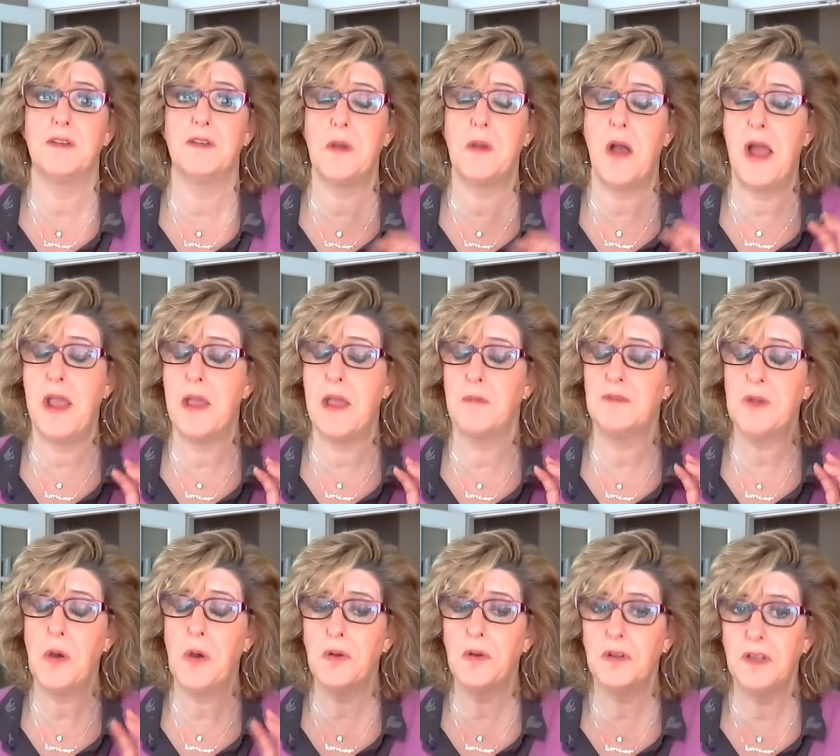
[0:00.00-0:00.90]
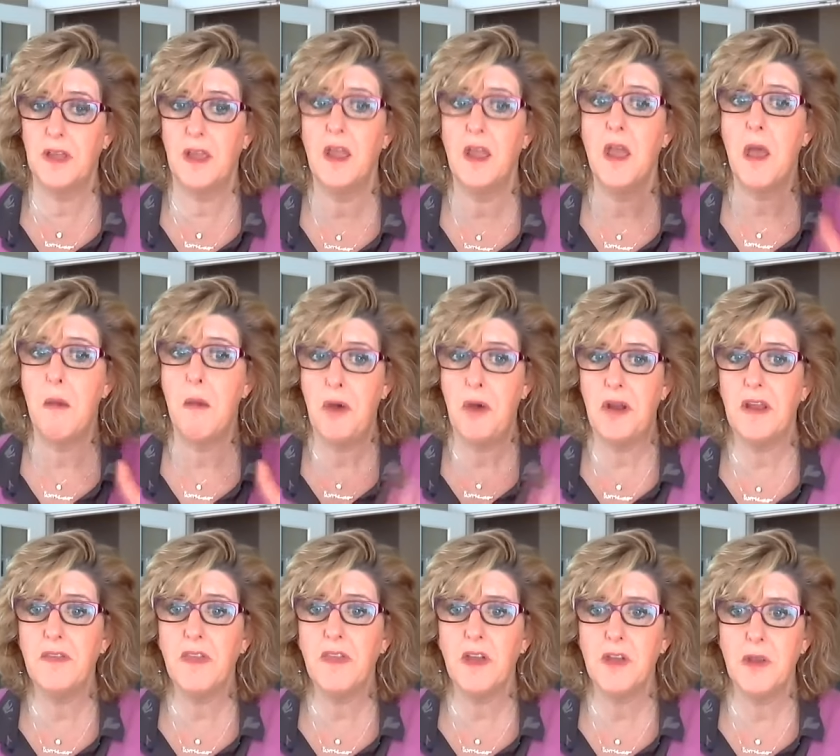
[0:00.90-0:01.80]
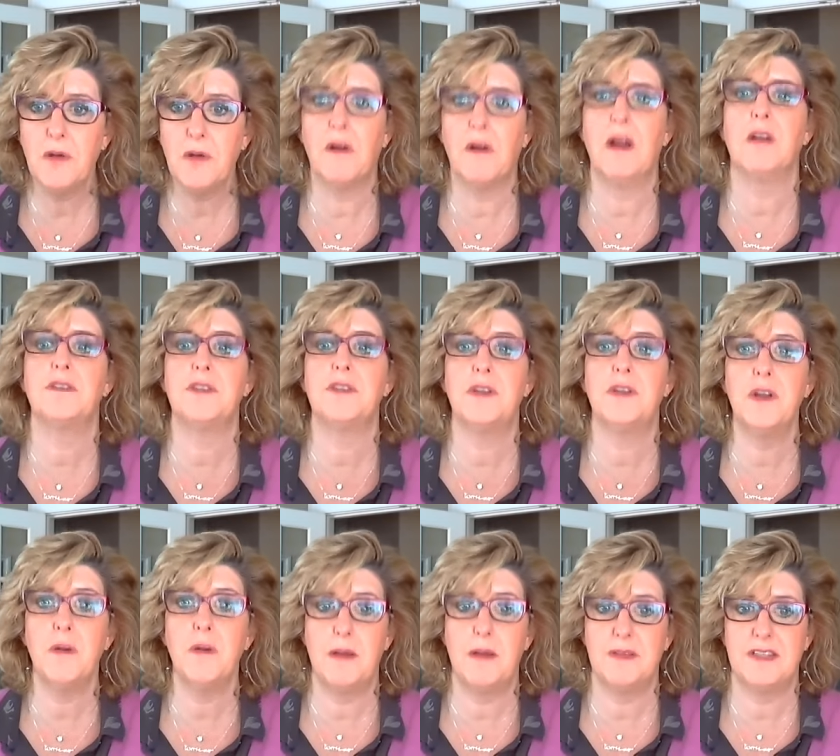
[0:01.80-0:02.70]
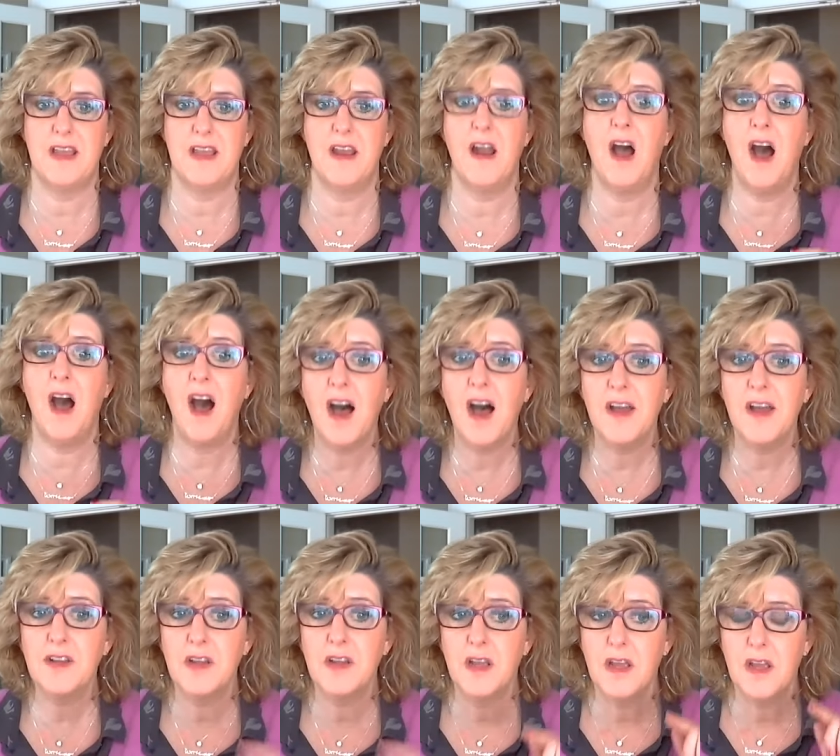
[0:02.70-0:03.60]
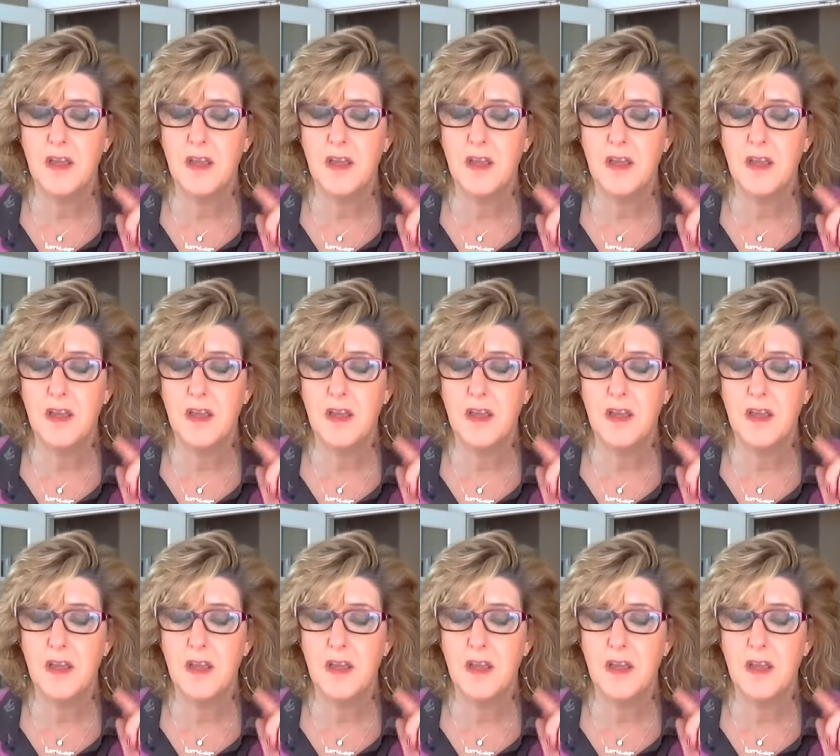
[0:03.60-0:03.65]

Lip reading: So I am totally putting the URL to your website on